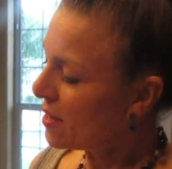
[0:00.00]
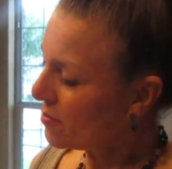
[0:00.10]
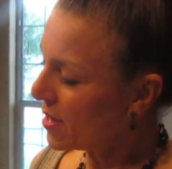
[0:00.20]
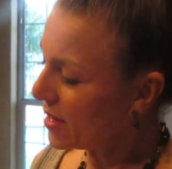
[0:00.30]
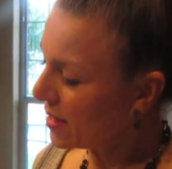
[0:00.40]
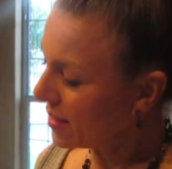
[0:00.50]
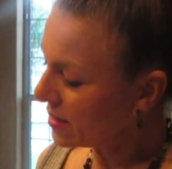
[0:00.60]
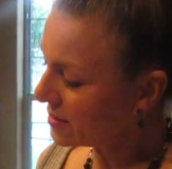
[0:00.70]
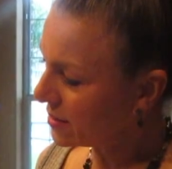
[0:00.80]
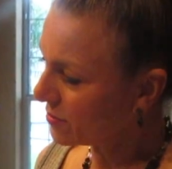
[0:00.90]
But it
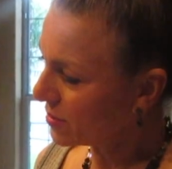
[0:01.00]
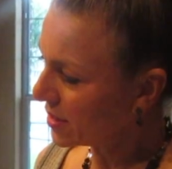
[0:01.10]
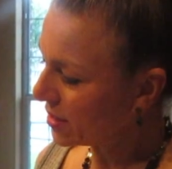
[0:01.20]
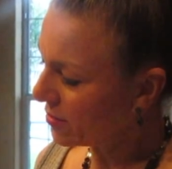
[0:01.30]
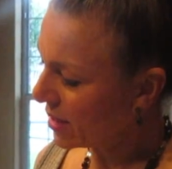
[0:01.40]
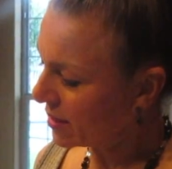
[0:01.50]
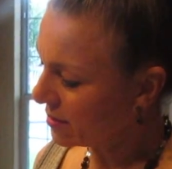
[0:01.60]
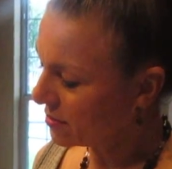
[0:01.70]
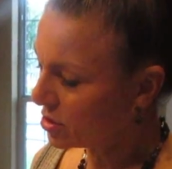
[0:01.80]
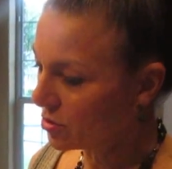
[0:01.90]
is a really great
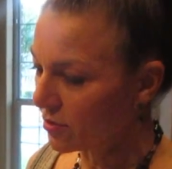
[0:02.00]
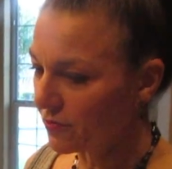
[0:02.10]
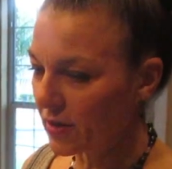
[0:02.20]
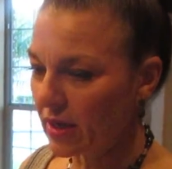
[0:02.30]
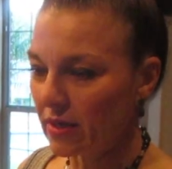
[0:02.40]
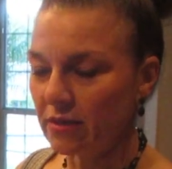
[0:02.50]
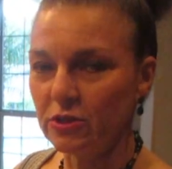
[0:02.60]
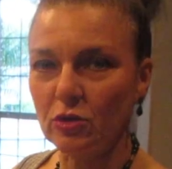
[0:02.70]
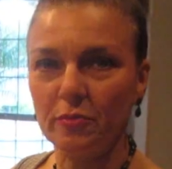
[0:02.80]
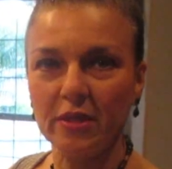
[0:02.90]
tool for cutting soap.